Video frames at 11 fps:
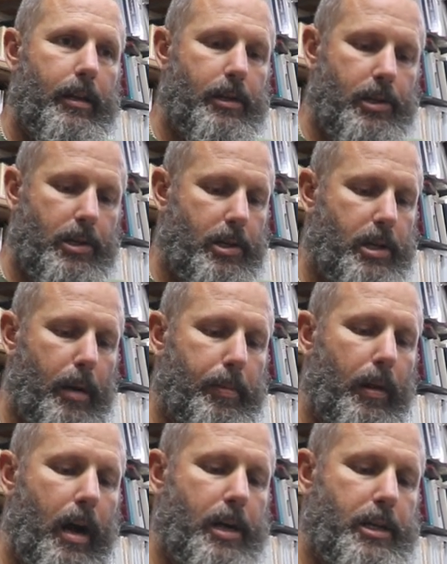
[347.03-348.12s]
Just a set of
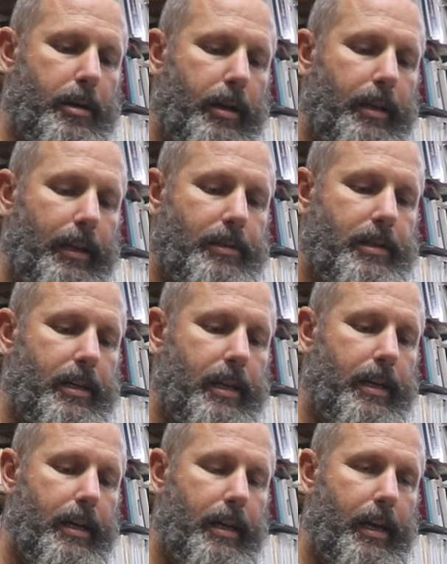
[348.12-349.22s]
pliers that clinks
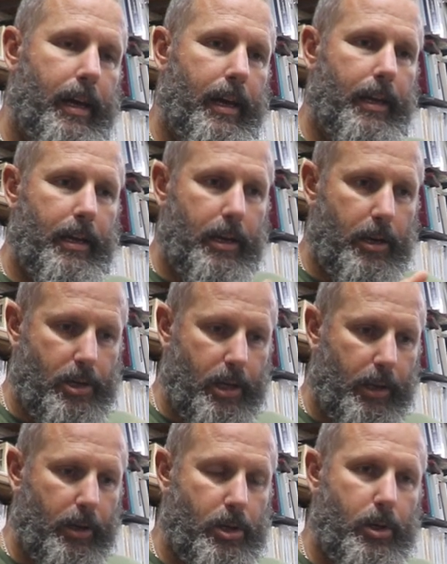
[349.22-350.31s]
in, and then you
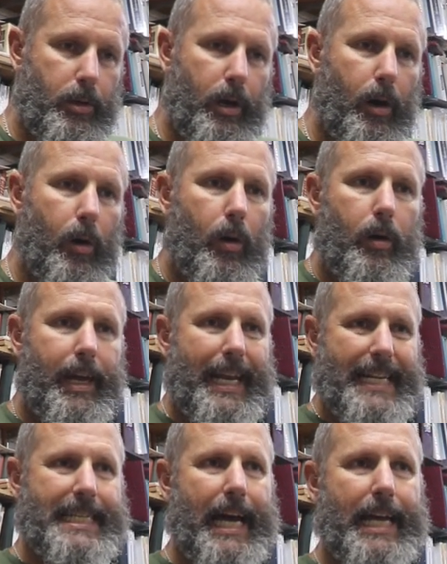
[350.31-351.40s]
stick this through the hole and
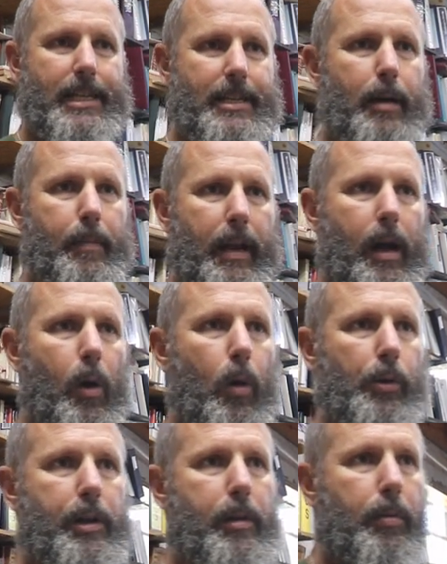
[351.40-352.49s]
it tightens up and it
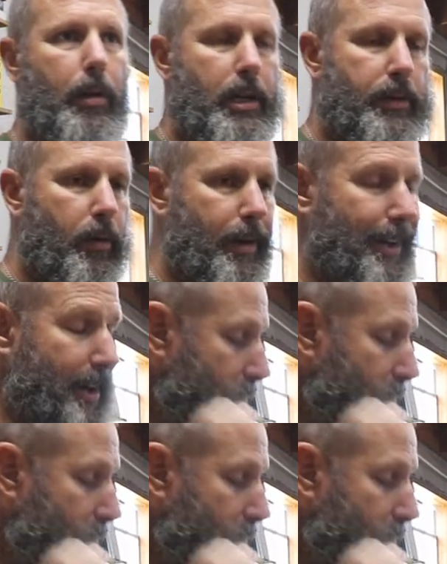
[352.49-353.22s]
holds it in place for you.